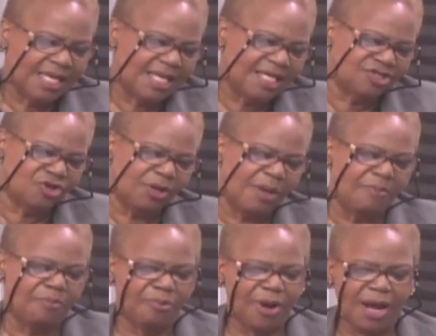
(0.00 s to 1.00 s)
is going to be
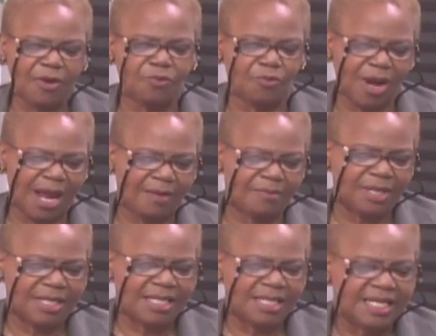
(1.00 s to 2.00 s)
Br'er
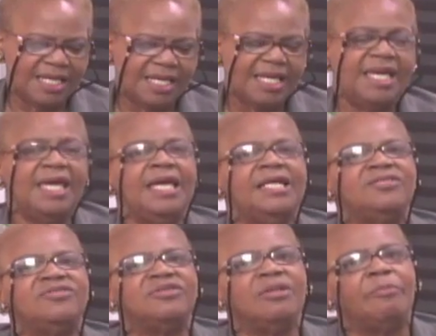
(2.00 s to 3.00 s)
Rabbit
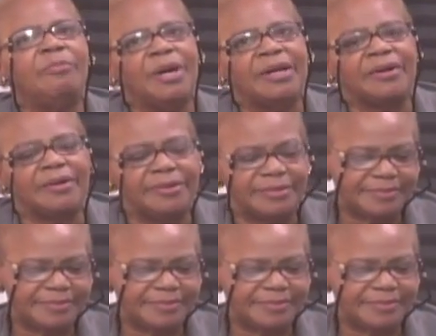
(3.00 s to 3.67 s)
Eats the Butter.